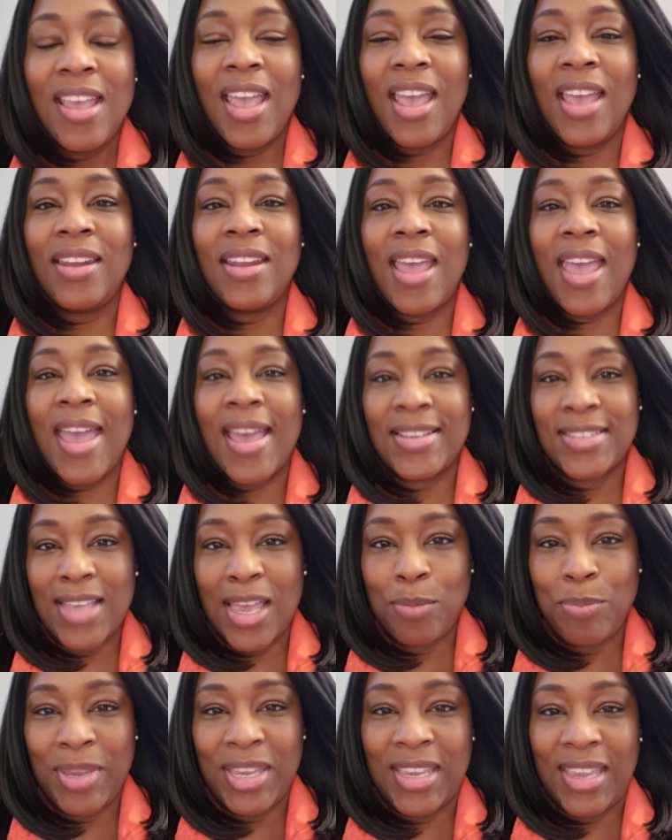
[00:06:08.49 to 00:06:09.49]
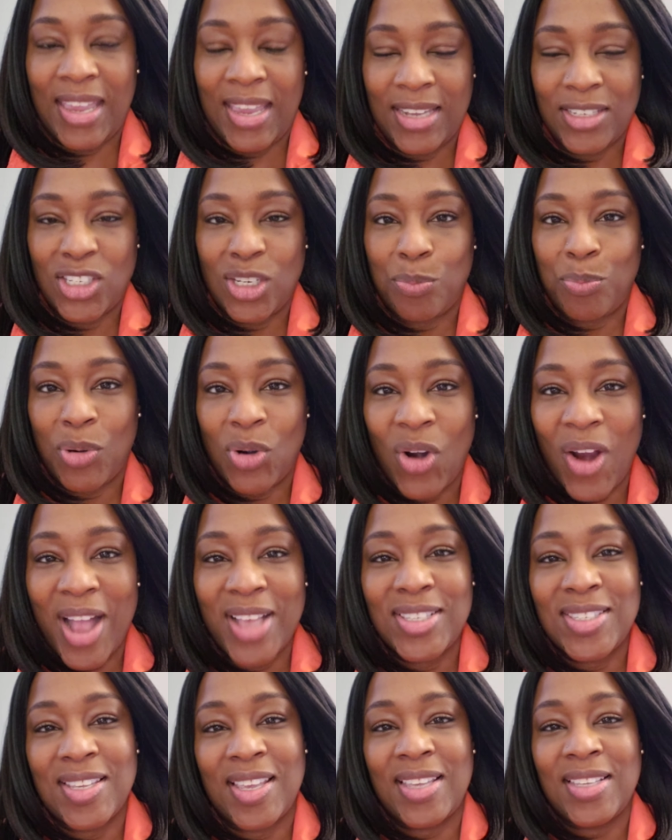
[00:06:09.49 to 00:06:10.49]
And as I began to
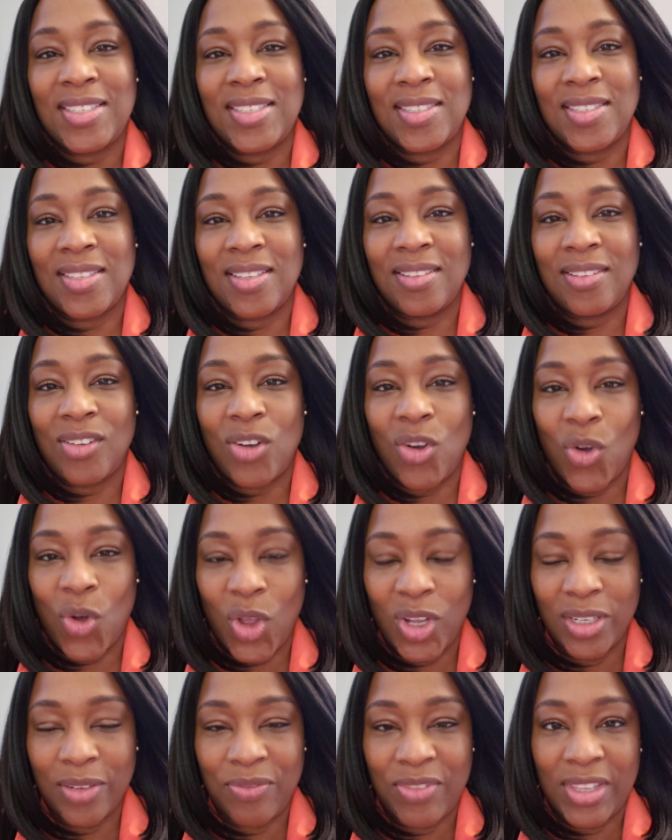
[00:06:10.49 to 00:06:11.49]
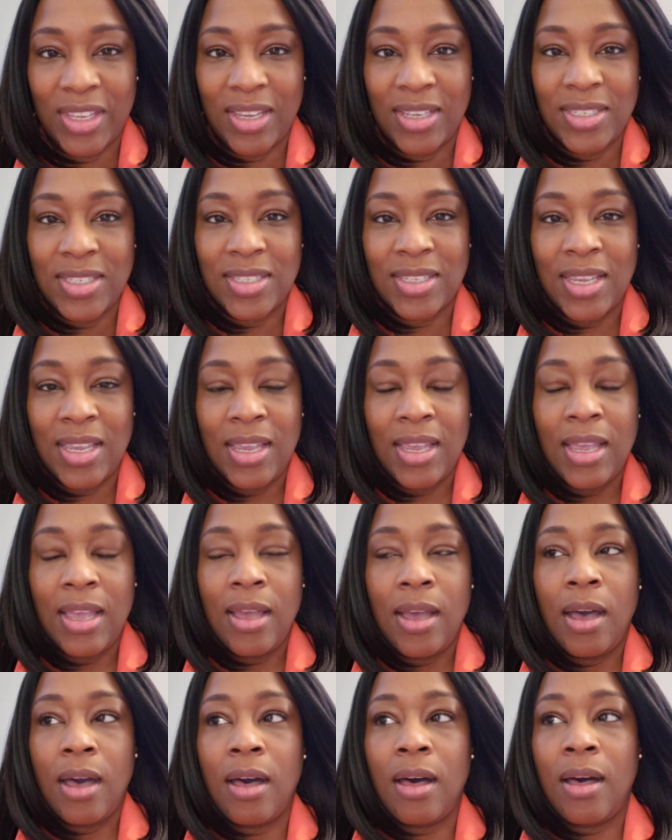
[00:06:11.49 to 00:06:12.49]
process all of this,
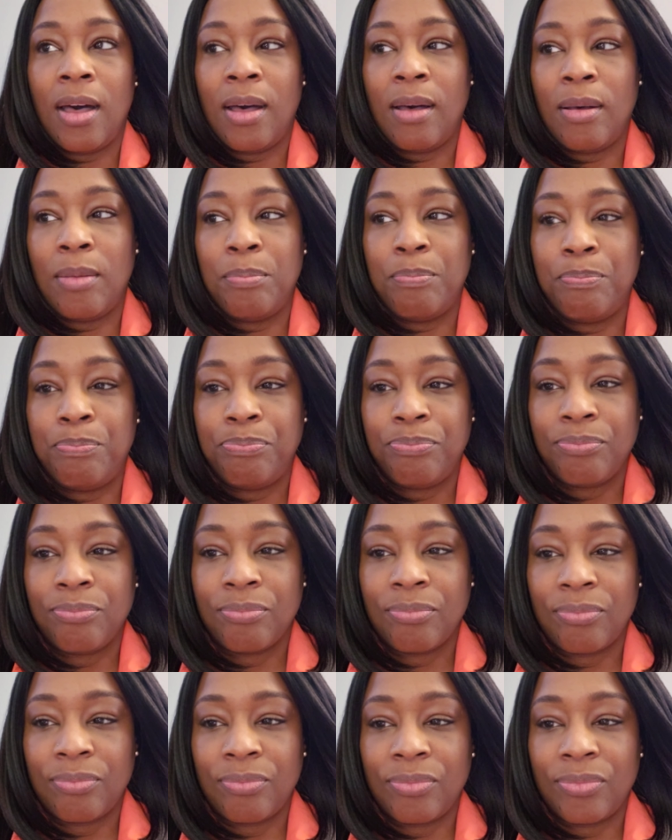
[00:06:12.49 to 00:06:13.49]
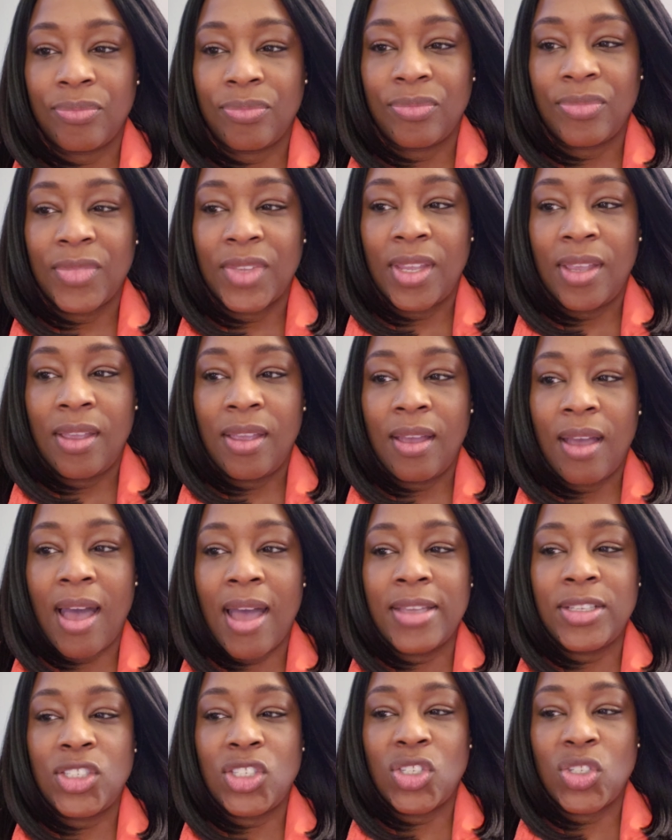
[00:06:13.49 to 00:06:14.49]
I
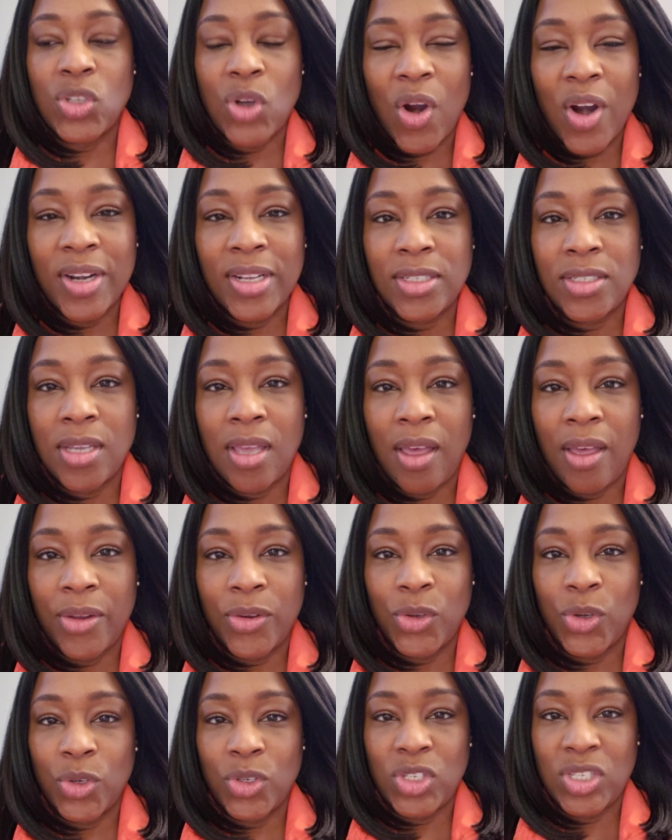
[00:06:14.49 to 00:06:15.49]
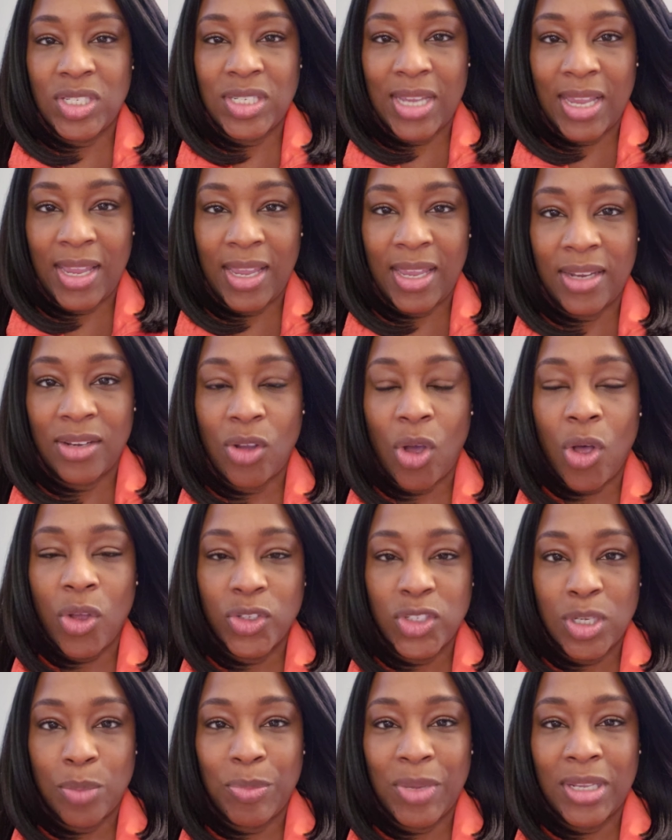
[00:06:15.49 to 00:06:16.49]
started to understand
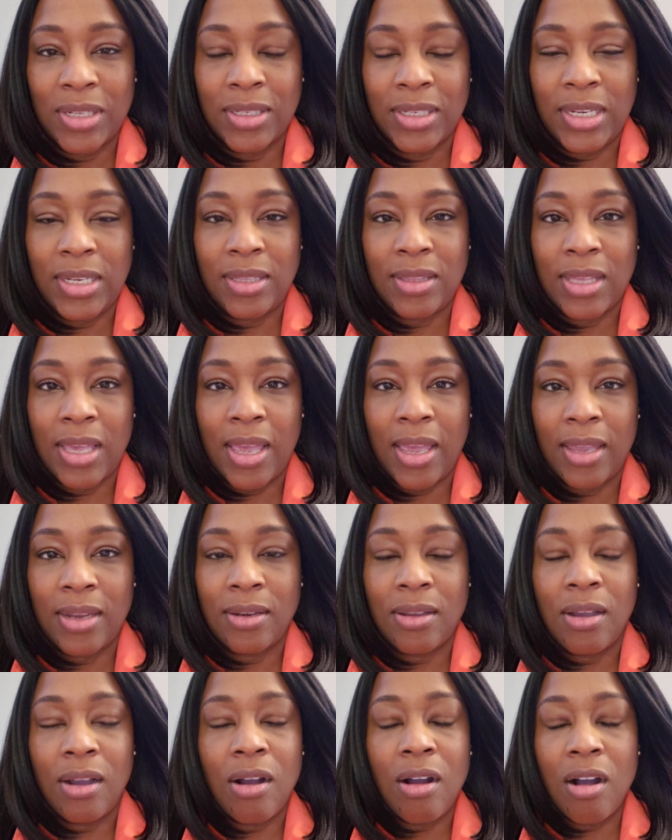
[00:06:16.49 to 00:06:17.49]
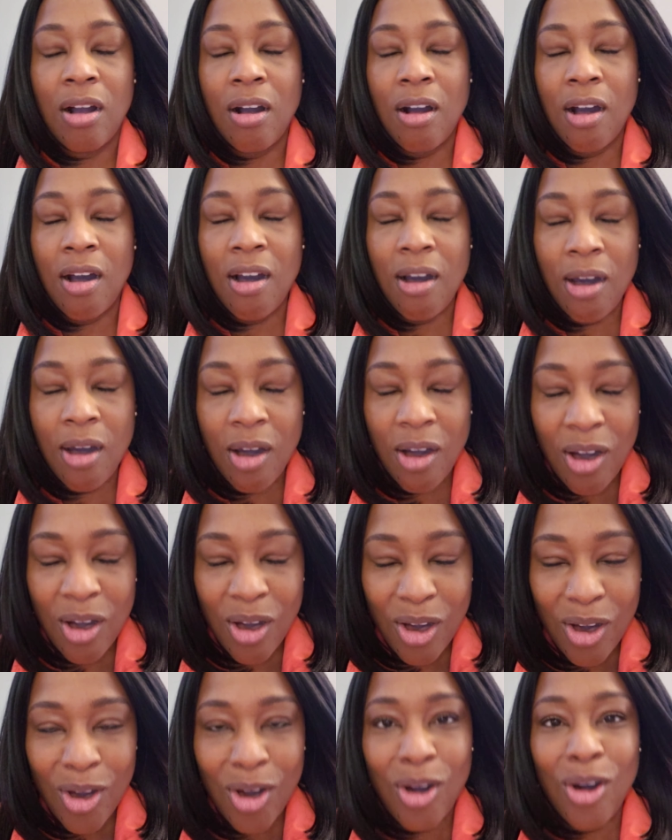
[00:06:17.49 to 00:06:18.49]
ultimately that,
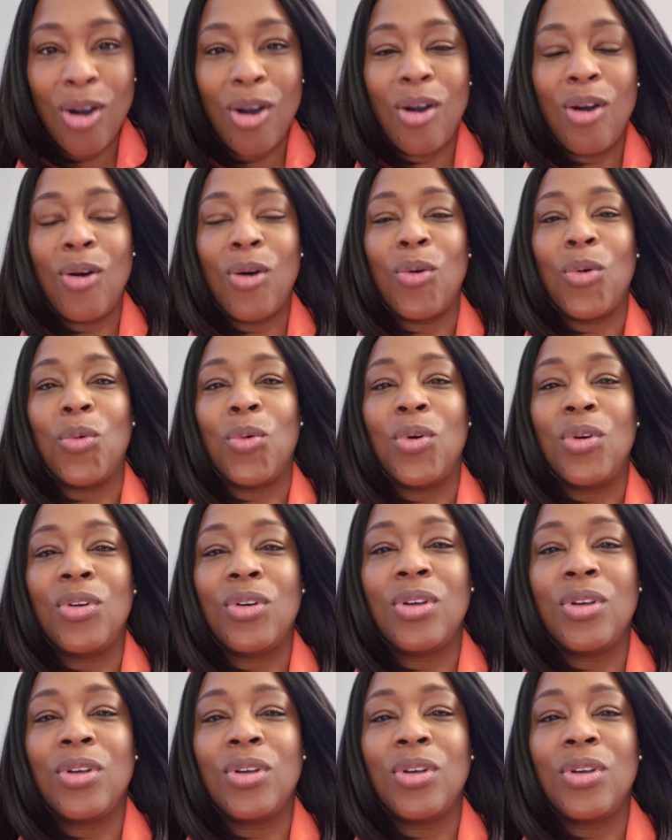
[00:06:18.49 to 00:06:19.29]
oh,